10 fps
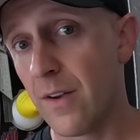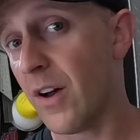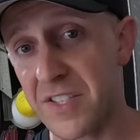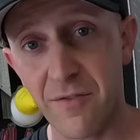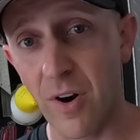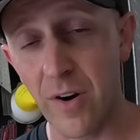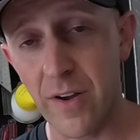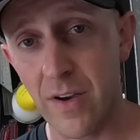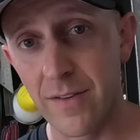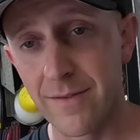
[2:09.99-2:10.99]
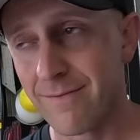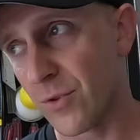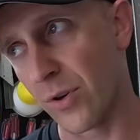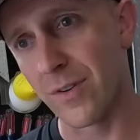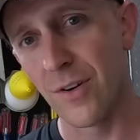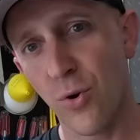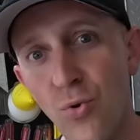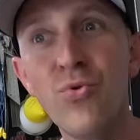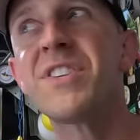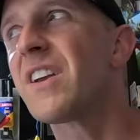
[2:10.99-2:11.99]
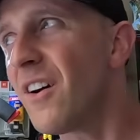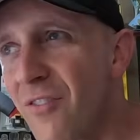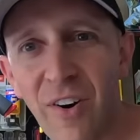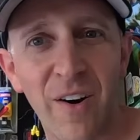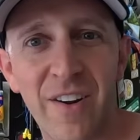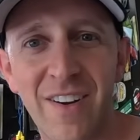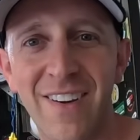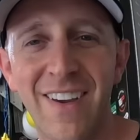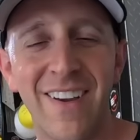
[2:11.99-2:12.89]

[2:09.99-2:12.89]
Husqvarna, or Husqvarna,